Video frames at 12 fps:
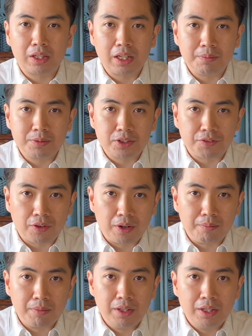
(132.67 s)
comes
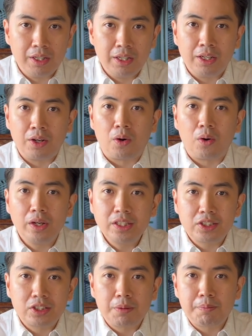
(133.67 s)
from.
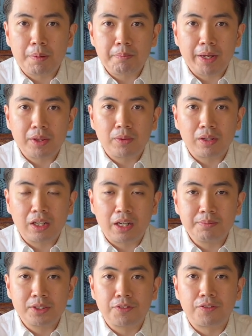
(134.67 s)
Oyster Perpetual
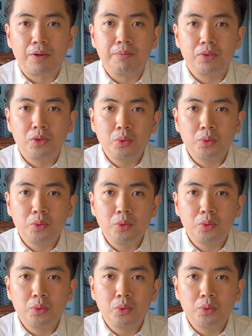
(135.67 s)
comes from